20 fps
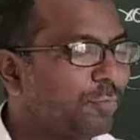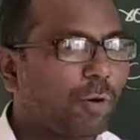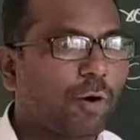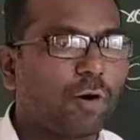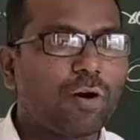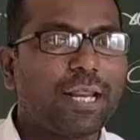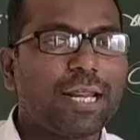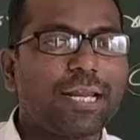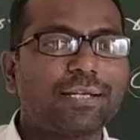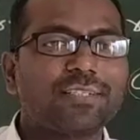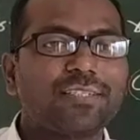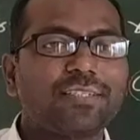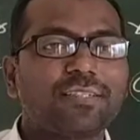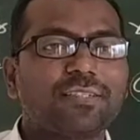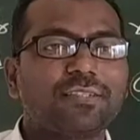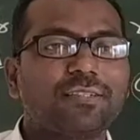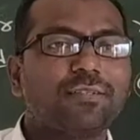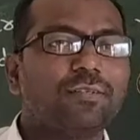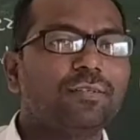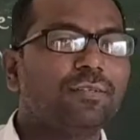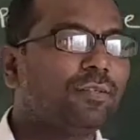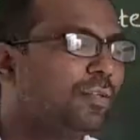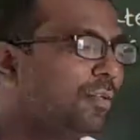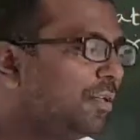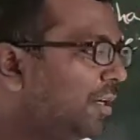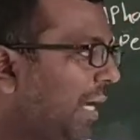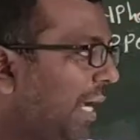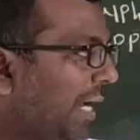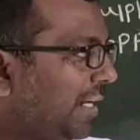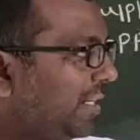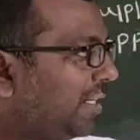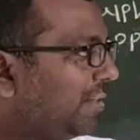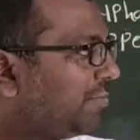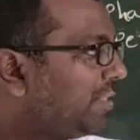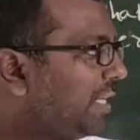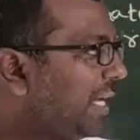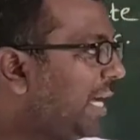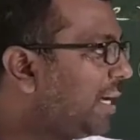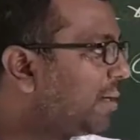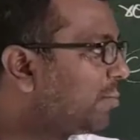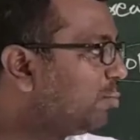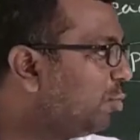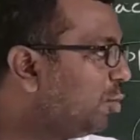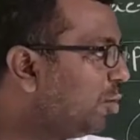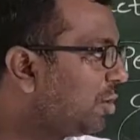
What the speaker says: Products. And if they are